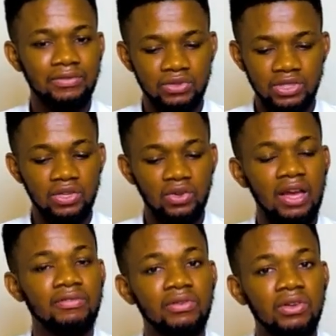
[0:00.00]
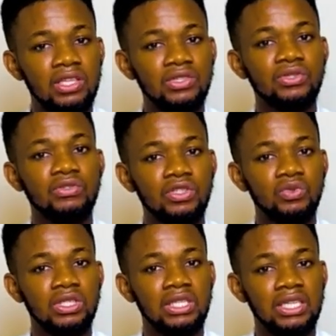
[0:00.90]
If you say you have 4 things to read
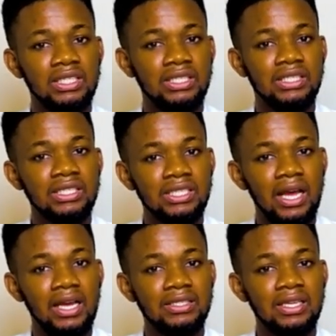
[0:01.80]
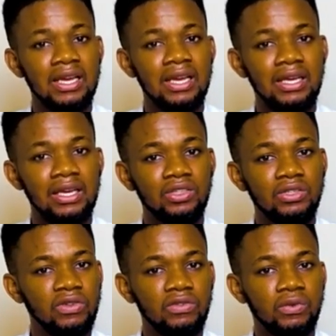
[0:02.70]
within, let's say, 6 hours, you're
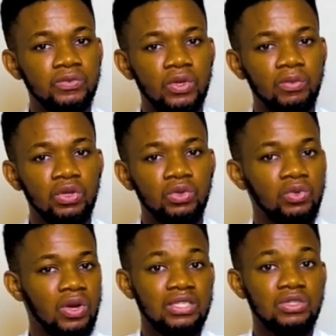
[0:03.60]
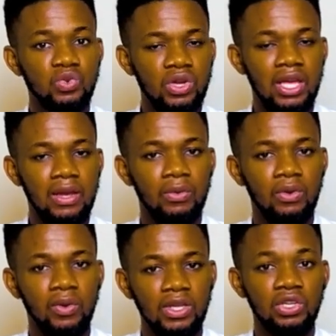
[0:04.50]
different from someone who has no aim
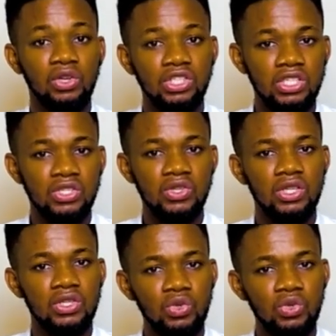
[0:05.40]
when he or she is studying.